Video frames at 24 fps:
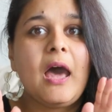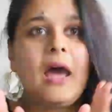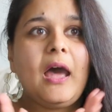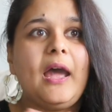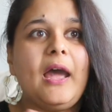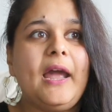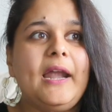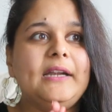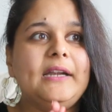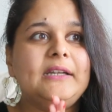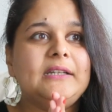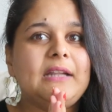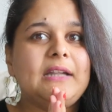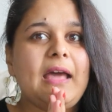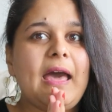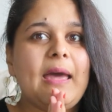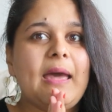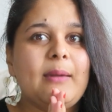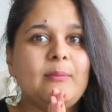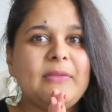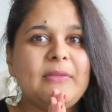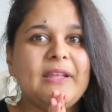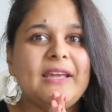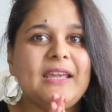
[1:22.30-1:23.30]
And
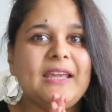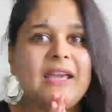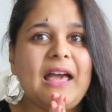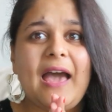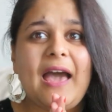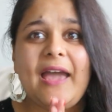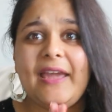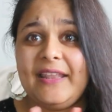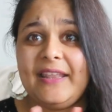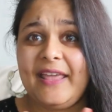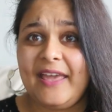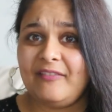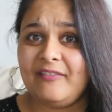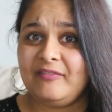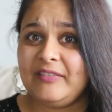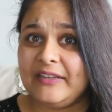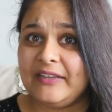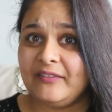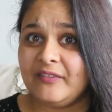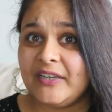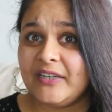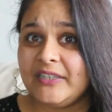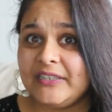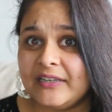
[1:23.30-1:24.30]
I have
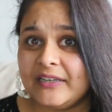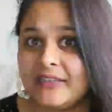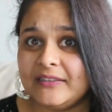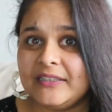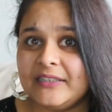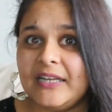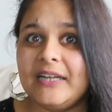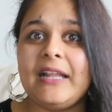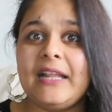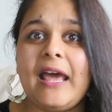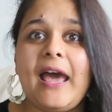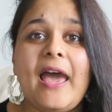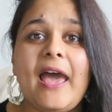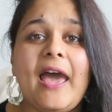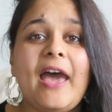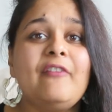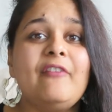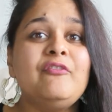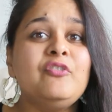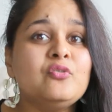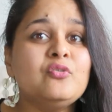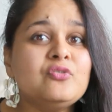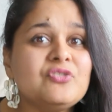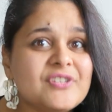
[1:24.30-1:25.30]
never done that. I
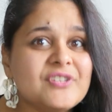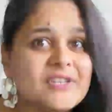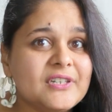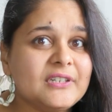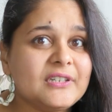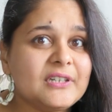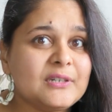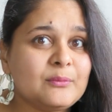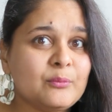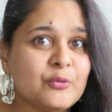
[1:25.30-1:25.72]
have used tinted